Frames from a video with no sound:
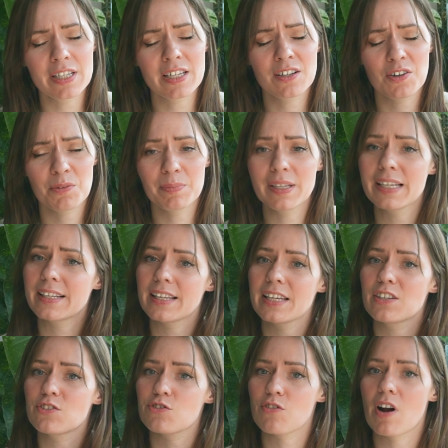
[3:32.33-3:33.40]

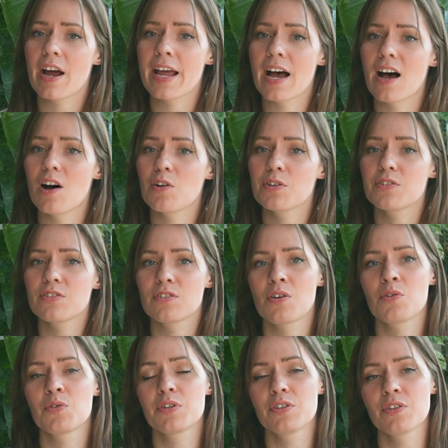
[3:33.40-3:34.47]
completely dry out
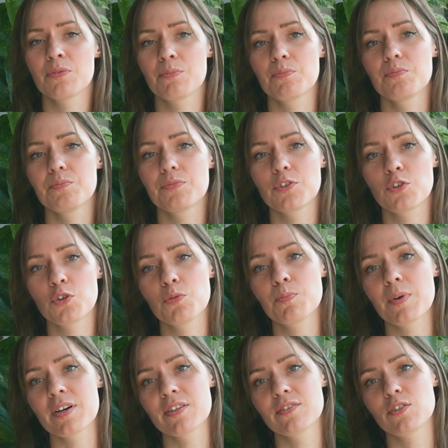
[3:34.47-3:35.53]
so the
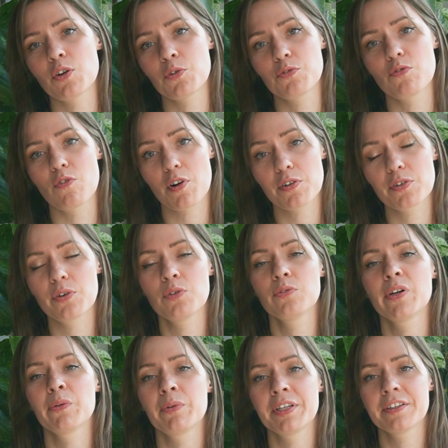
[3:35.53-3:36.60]
tubers don't rot
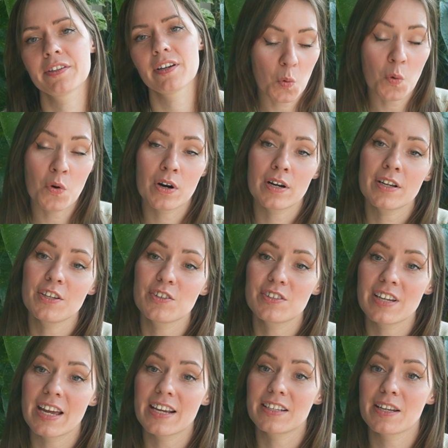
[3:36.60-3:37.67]
over winter. Or you
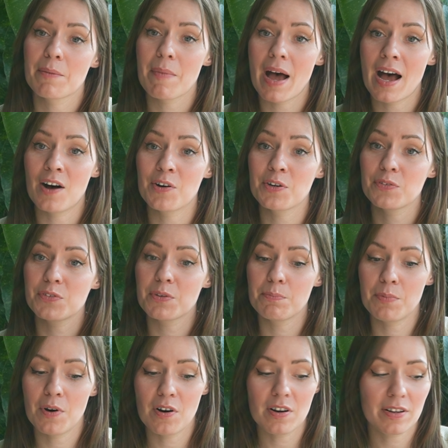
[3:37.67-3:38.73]
take them out of the
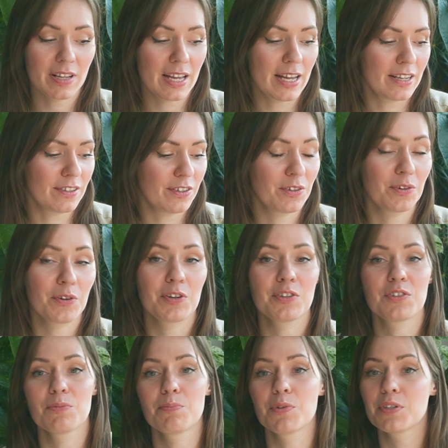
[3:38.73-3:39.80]
pot and you're going
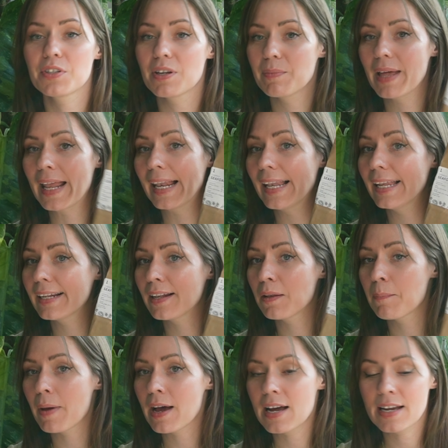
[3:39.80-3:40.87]
to put them in little
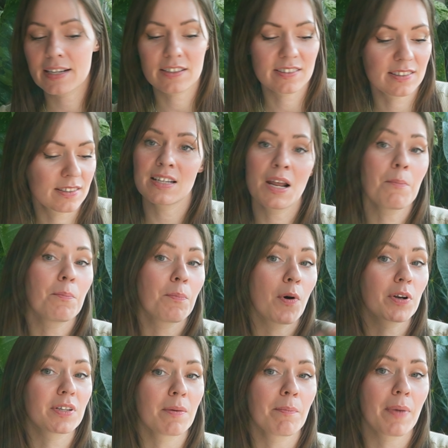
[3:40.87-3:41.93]
bags and then
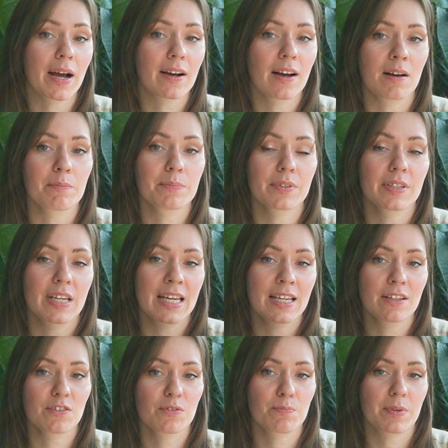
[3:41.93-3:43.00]
put them back up in
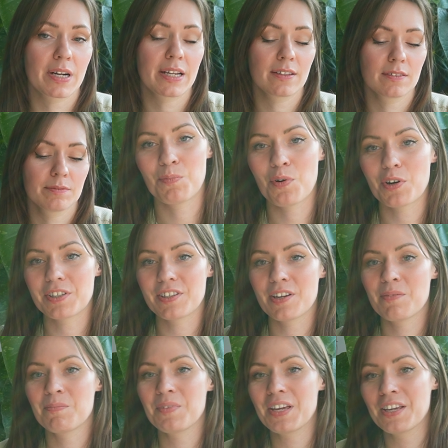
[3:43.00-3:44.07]
spring. Put
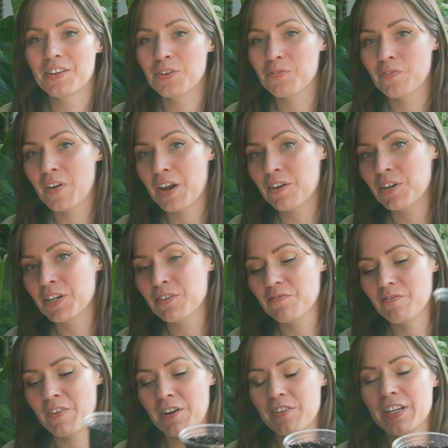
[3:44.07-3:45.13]
them in a
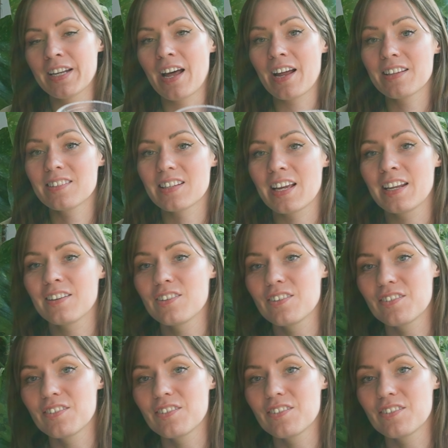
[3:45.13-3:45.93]
very nice and